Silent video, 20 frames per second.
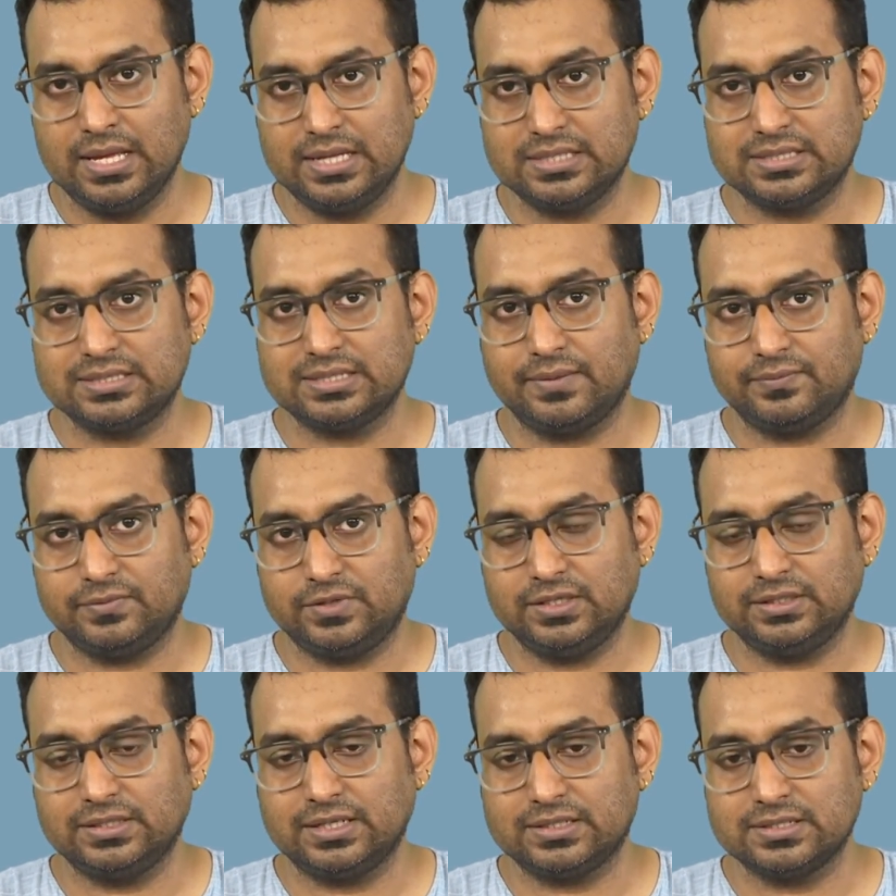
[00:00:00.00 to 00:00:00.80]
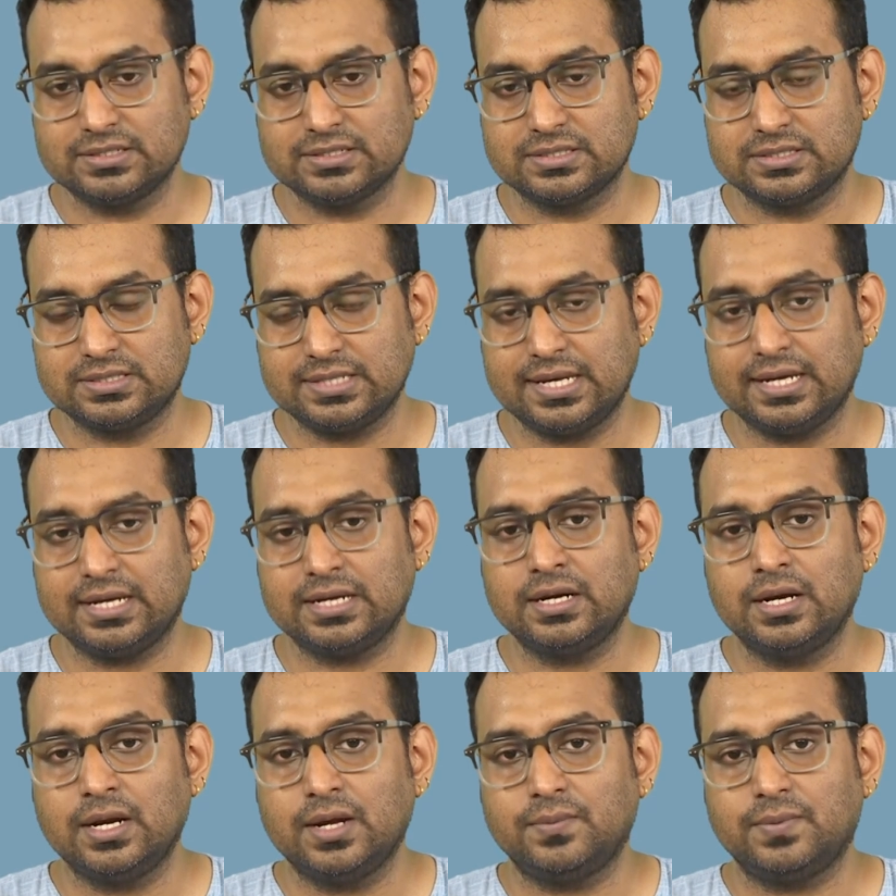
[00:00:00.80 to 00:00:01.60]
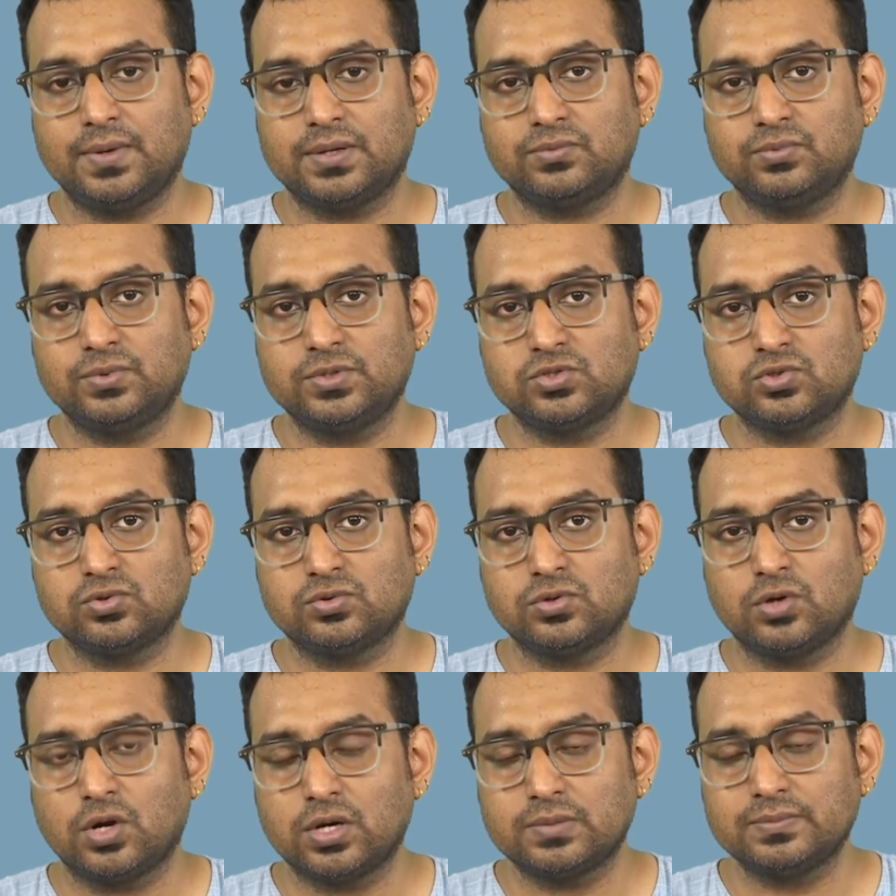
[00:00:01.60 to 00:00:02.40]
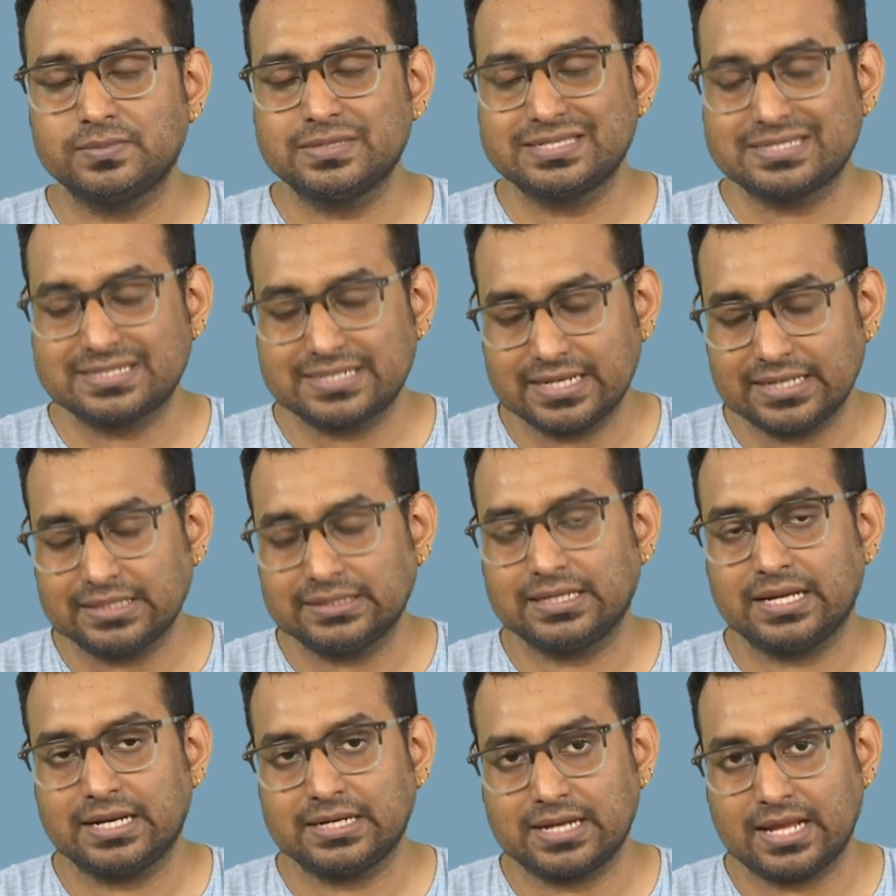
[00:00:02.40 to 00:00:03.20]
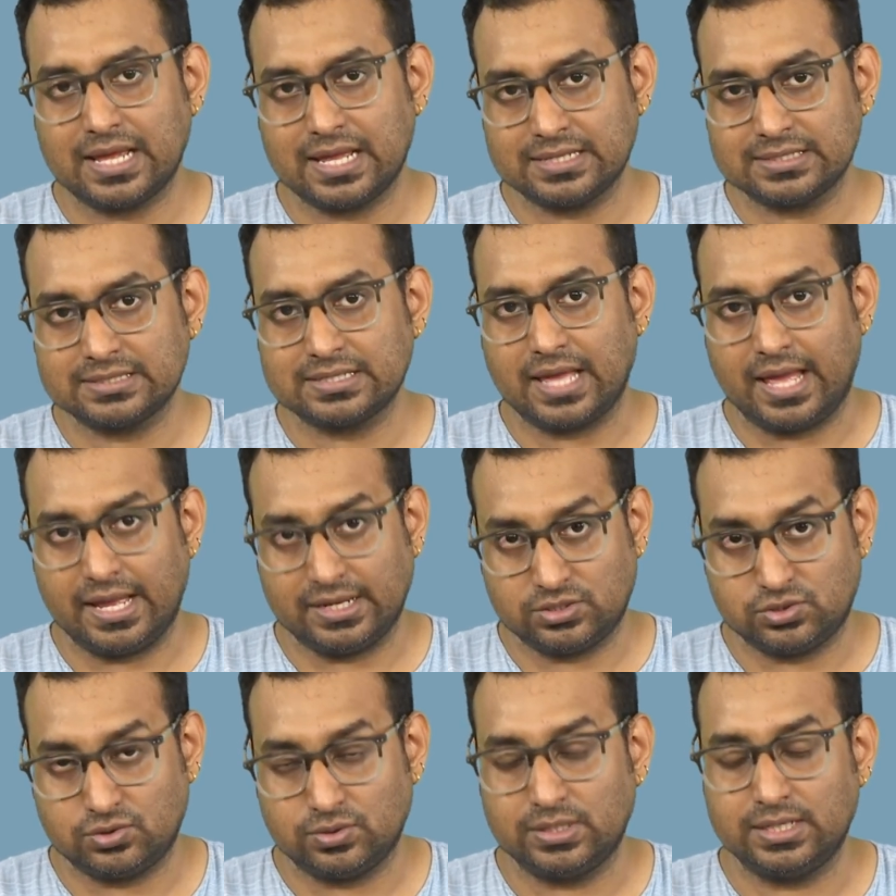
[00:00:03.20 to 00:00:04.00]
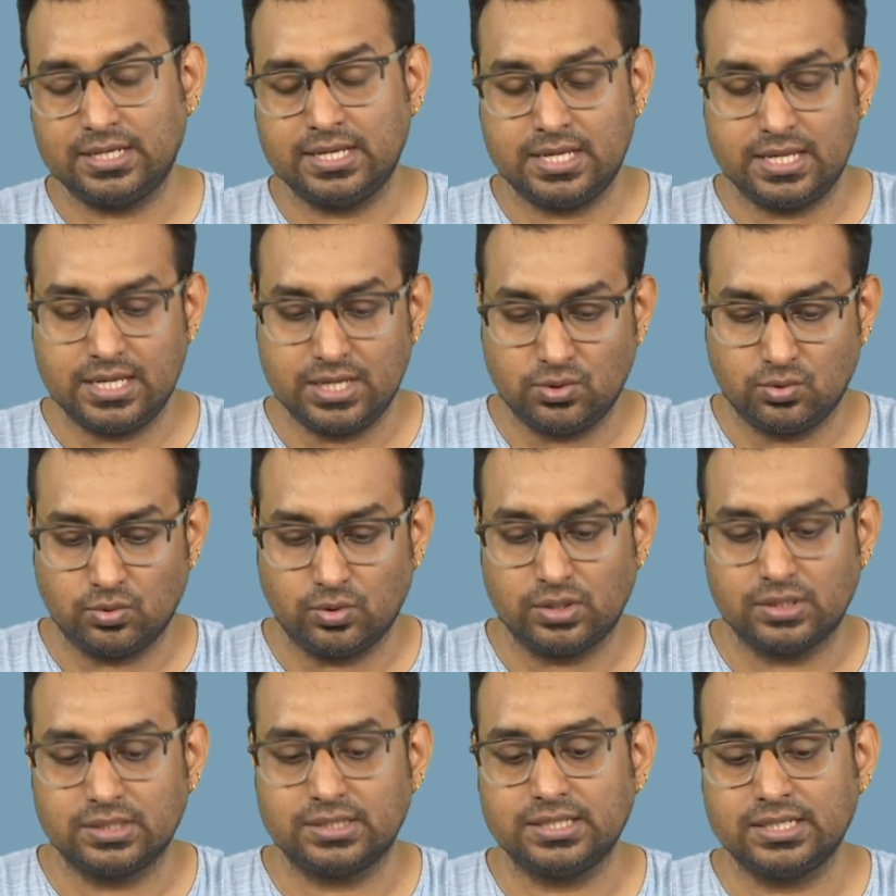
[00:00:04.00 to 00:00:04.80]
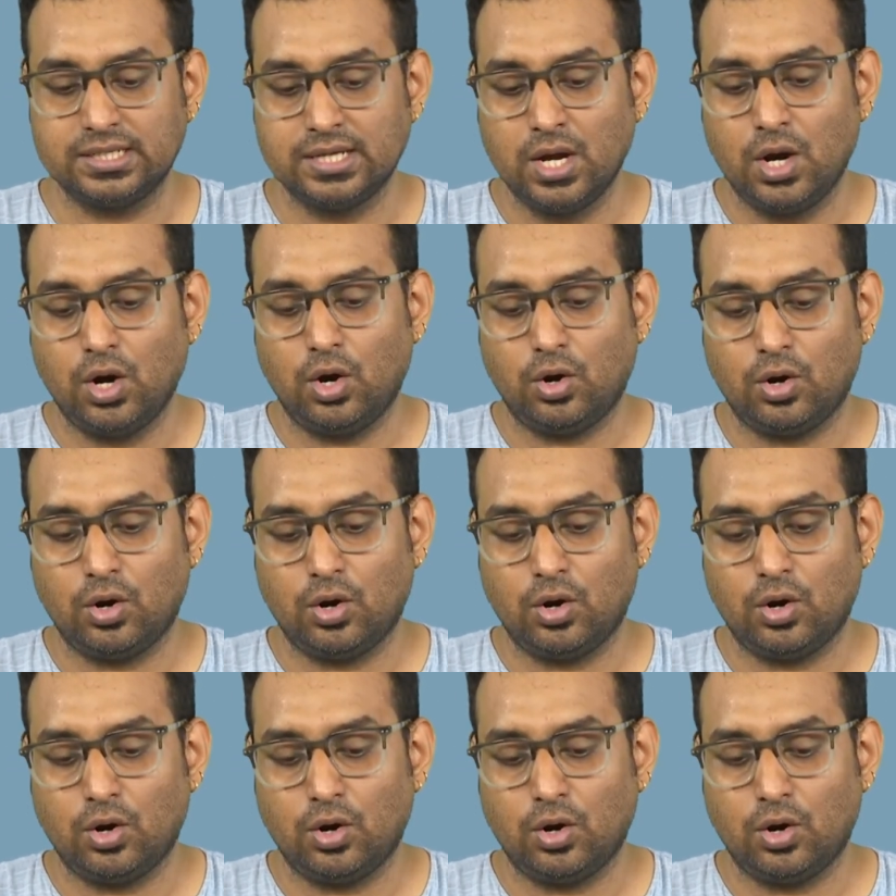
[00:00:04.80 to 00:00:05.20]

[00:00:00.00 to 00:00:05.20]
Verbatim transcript: is something that is there but we should not mistake that as actually equality